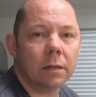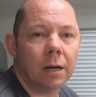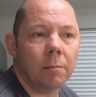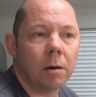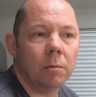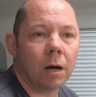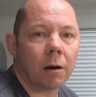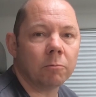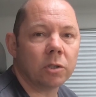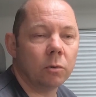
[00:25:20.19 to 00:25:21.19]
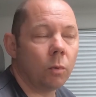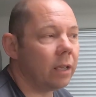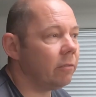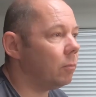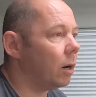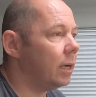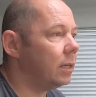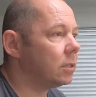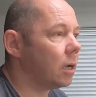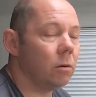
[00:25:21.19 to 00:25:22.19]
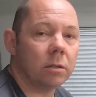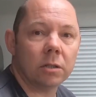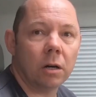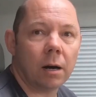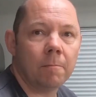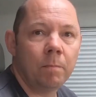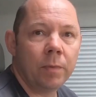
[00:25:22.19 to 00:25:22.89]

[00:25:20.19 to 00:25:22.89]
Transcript: at the moment, and I'm still waiting for my solar to turn up.